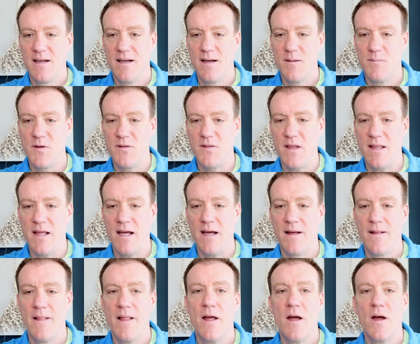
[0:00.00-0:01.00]
Move that there.
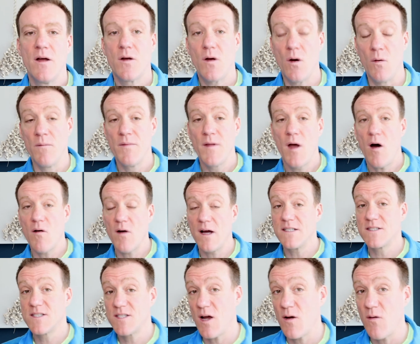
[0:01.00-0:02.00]
Cool. All
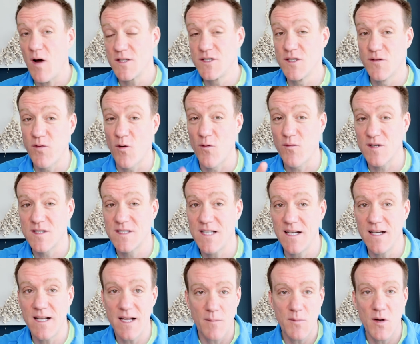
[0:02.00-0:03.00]
right, so I just thought for a
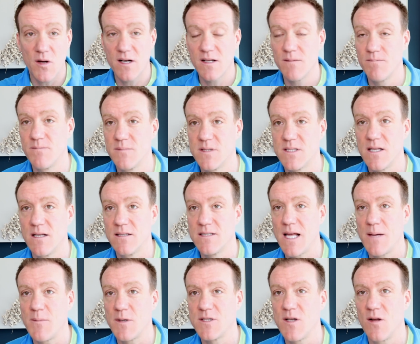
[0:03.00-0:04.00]
Sunday, I'm not going to
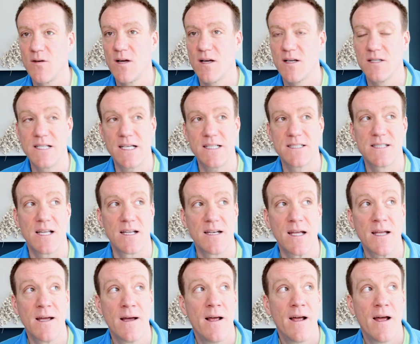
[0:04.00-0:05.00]
stay much longer because it is
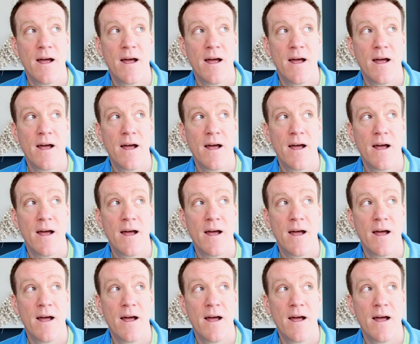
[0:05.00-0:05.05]
Sunday.